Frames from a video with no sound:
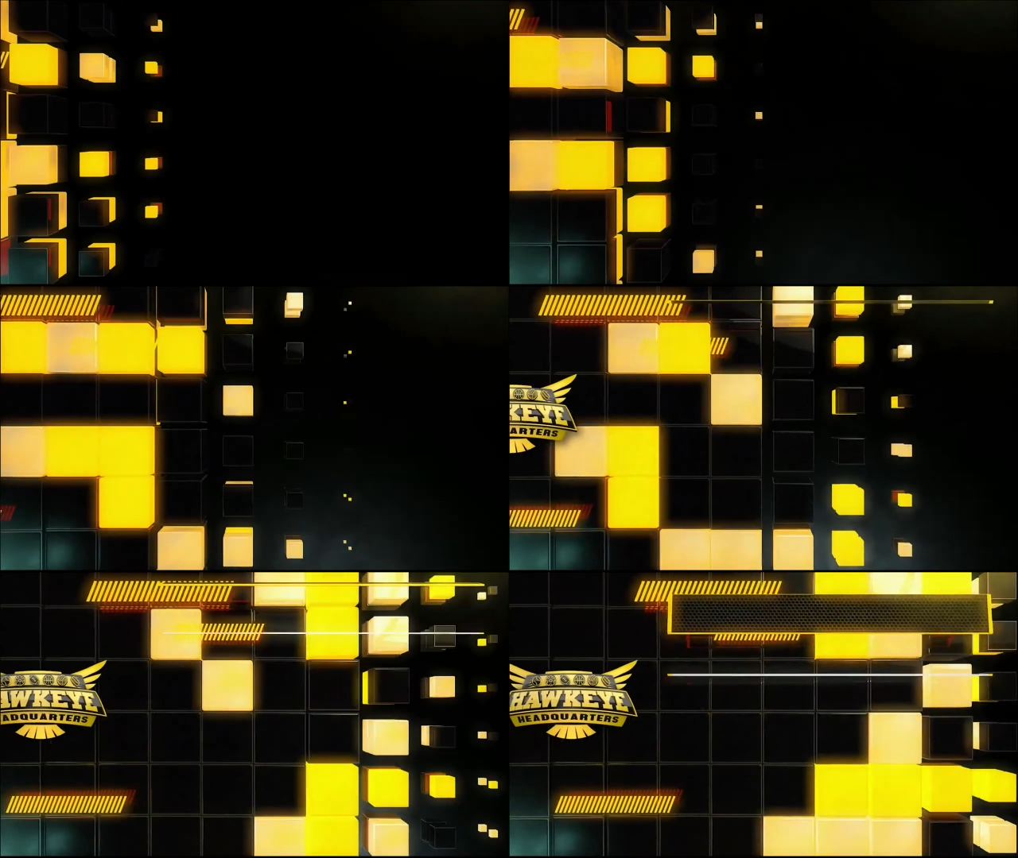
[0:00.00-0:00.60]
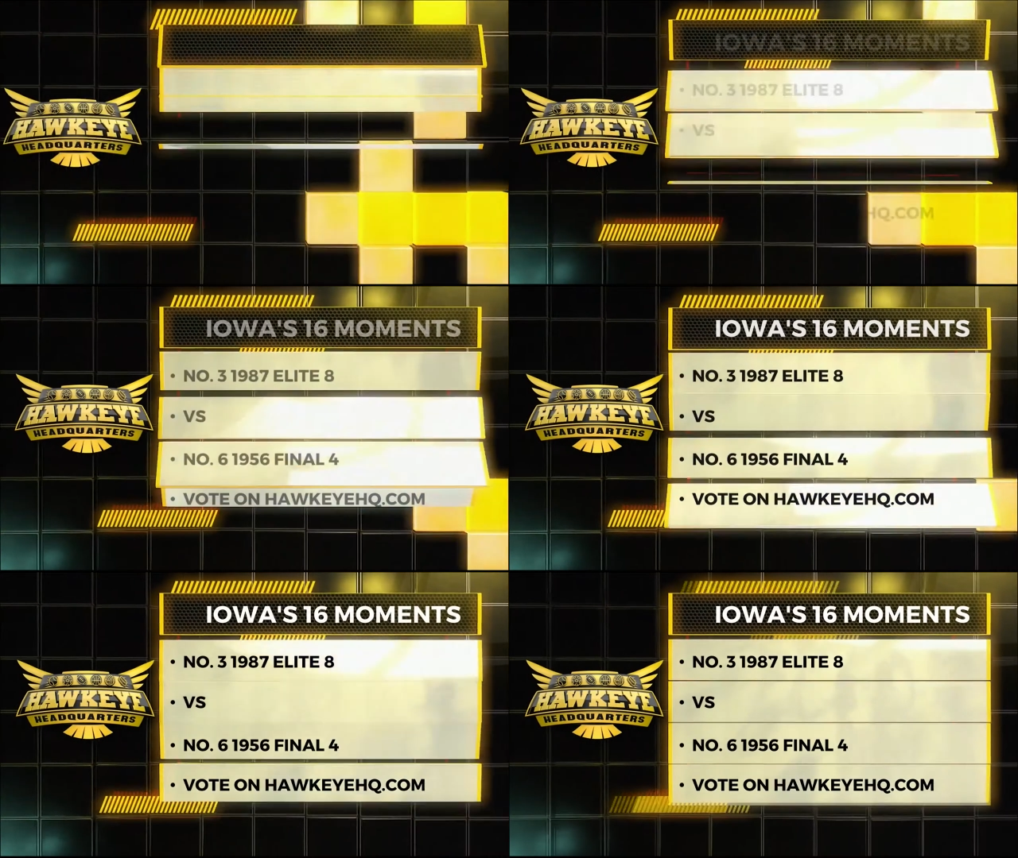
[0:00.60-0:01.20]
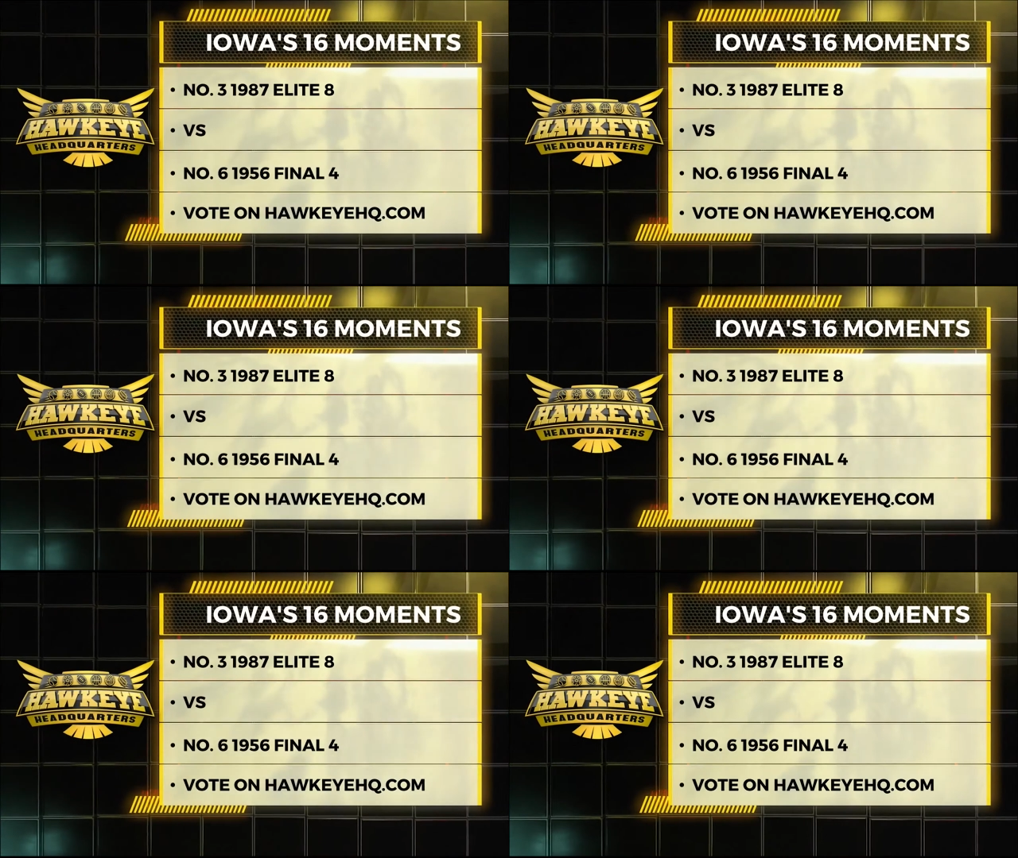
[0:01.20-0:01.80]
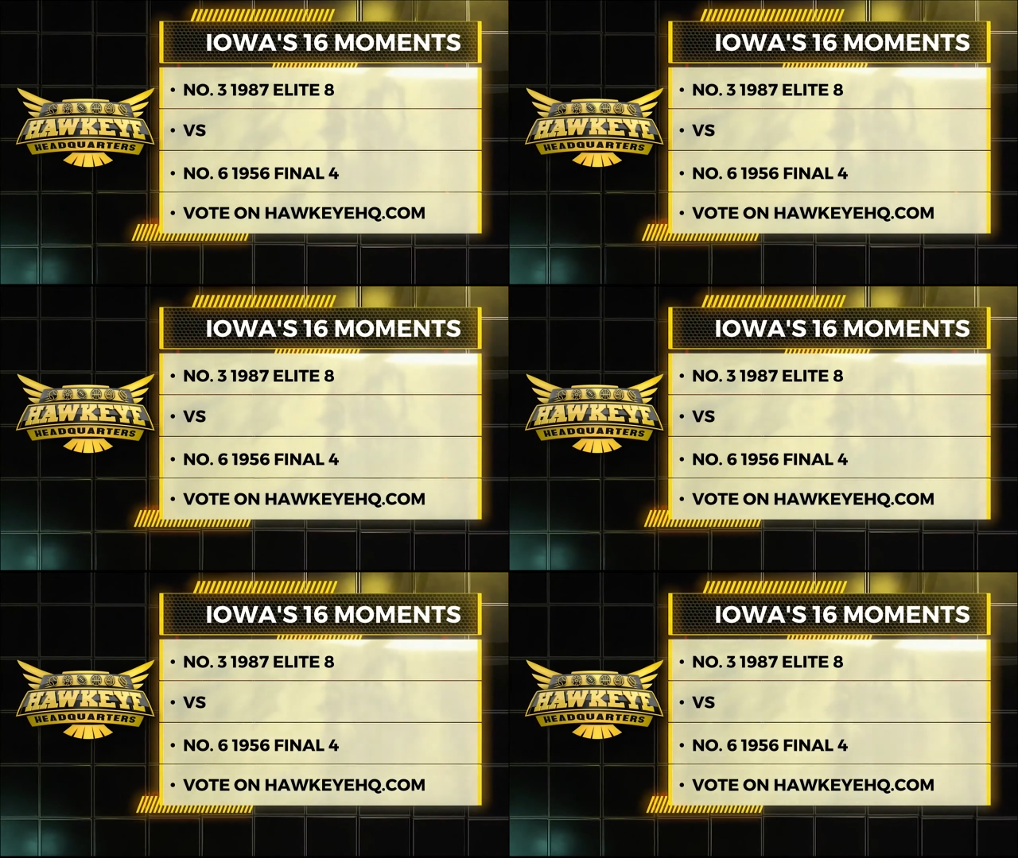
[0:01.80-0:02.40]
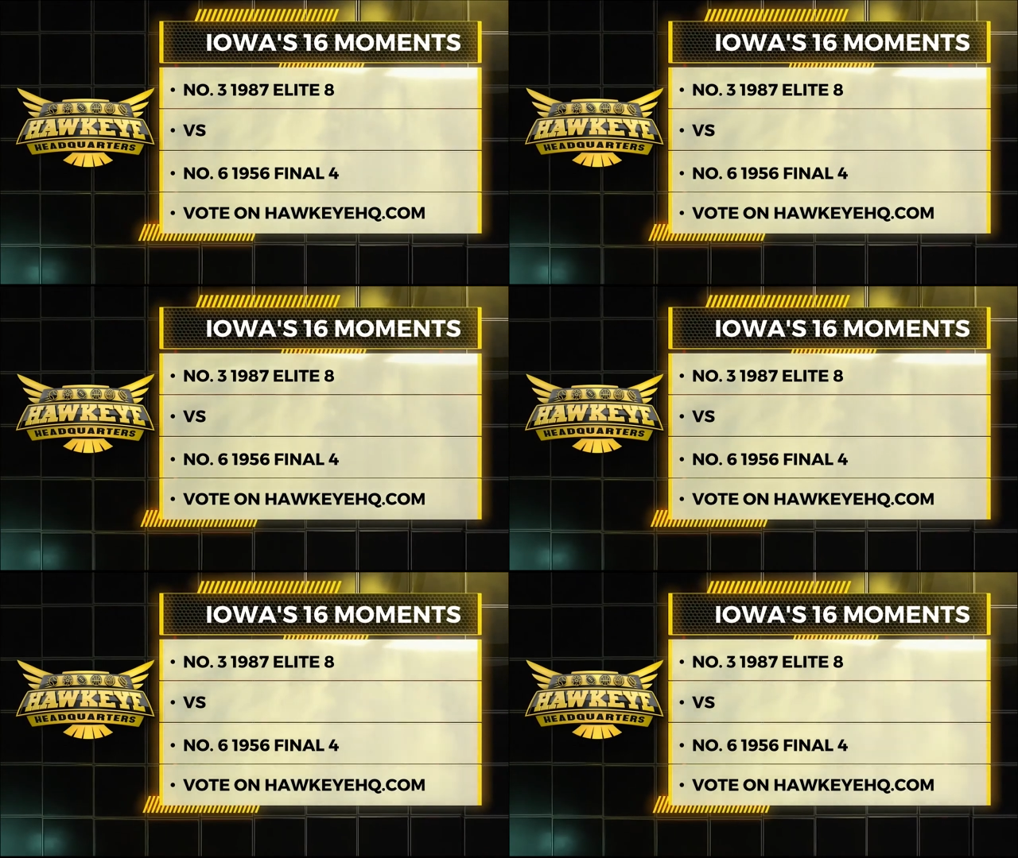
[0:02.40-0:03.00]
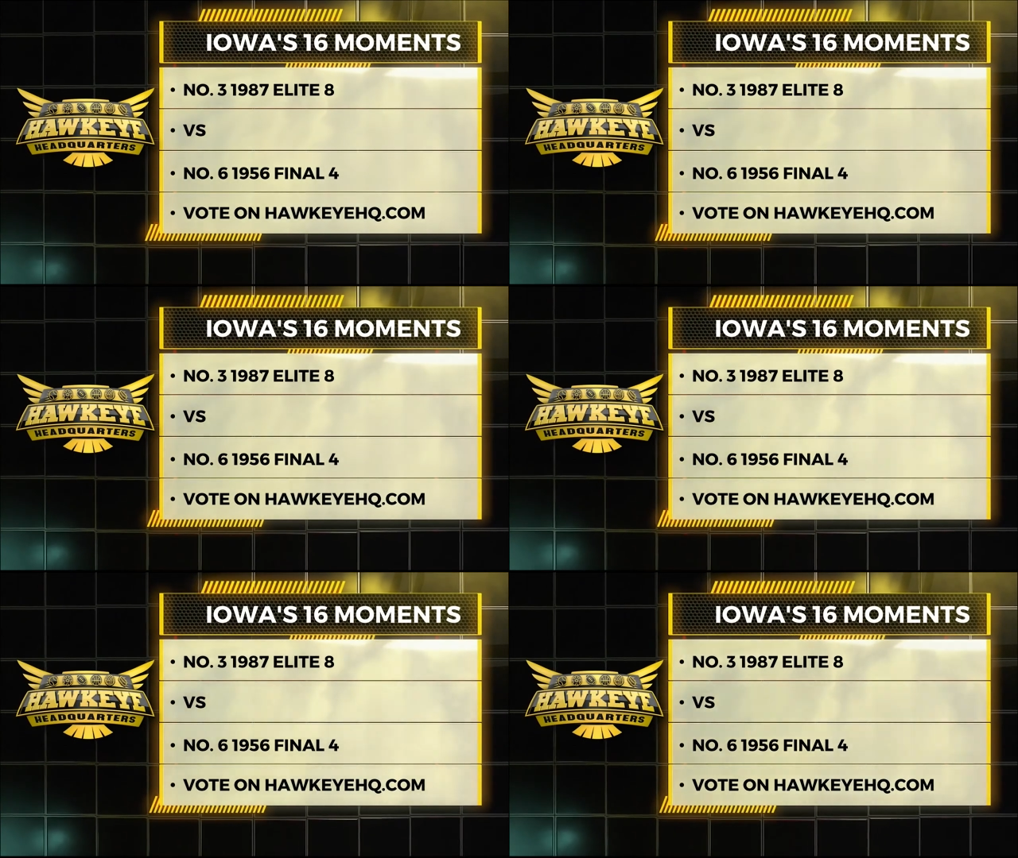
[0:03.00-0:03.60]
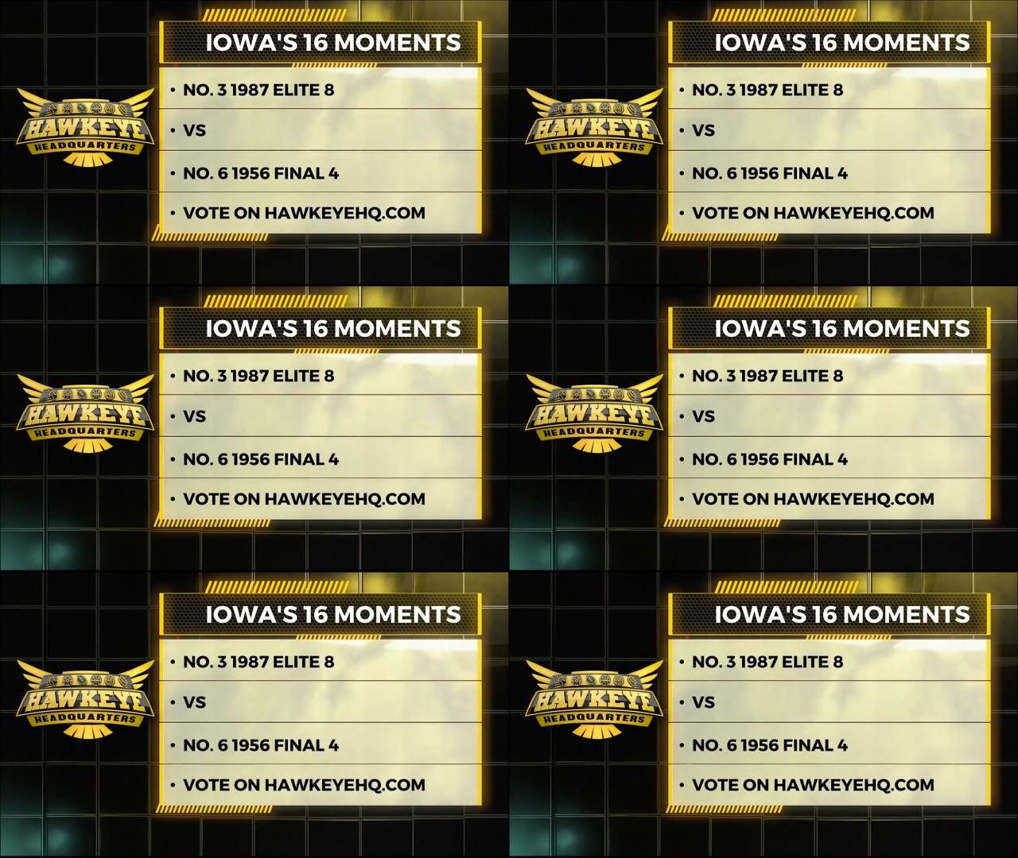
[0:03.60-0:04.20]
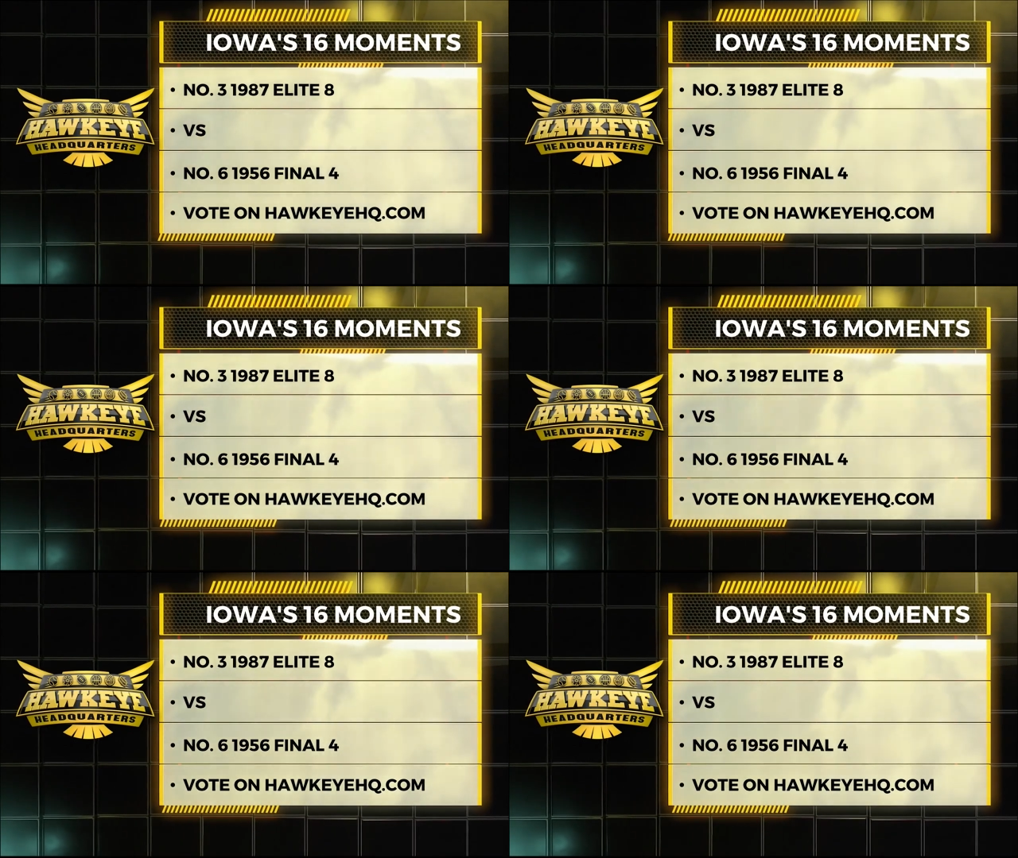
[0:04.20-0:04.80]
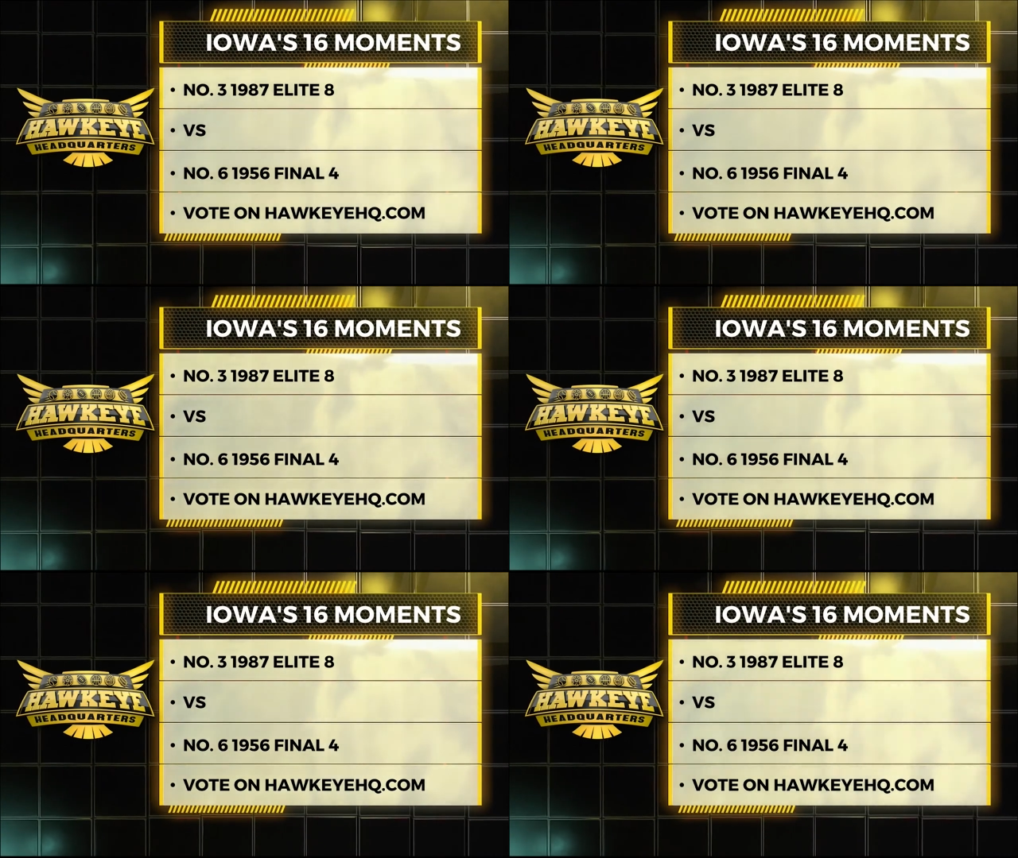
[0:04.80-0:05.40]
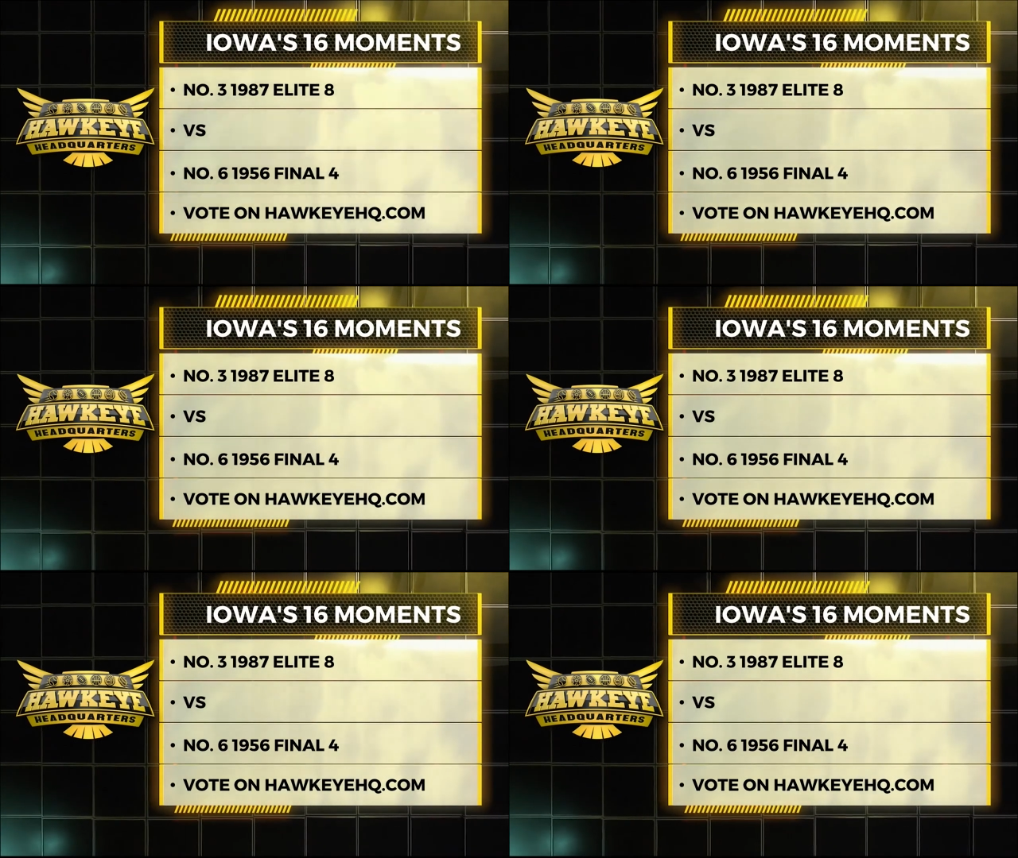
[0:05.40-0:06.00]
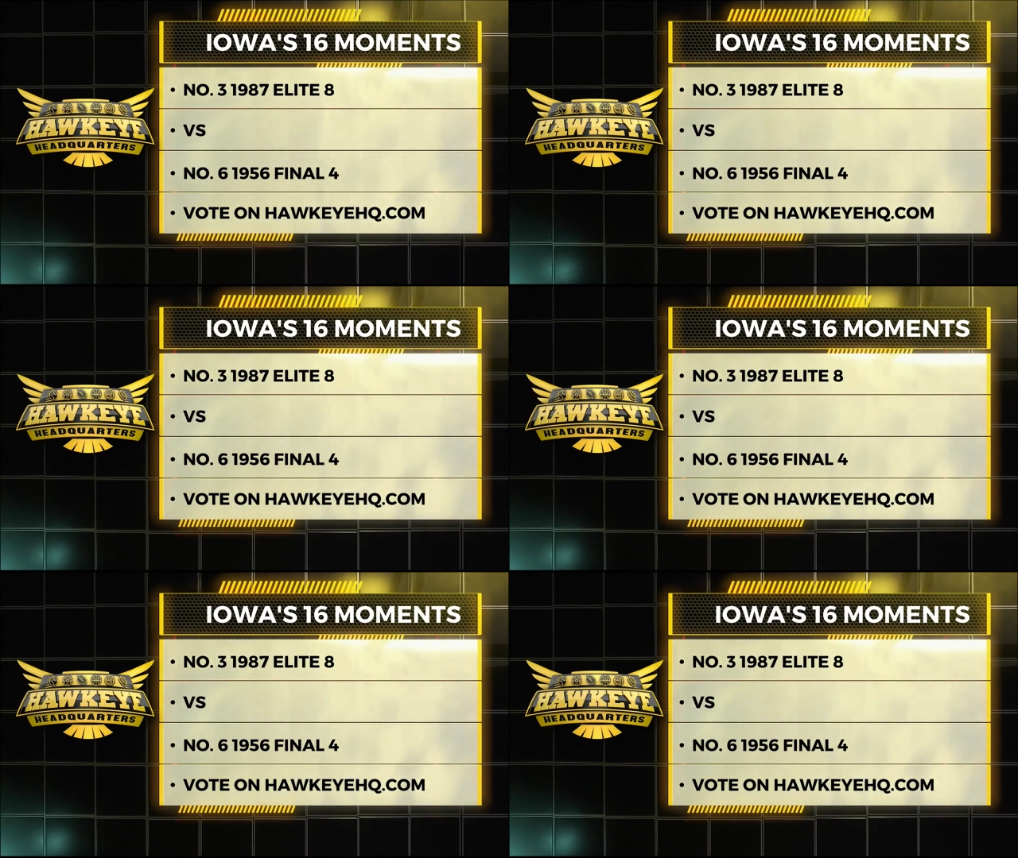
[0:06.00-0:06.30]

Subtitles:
(no speaker visible)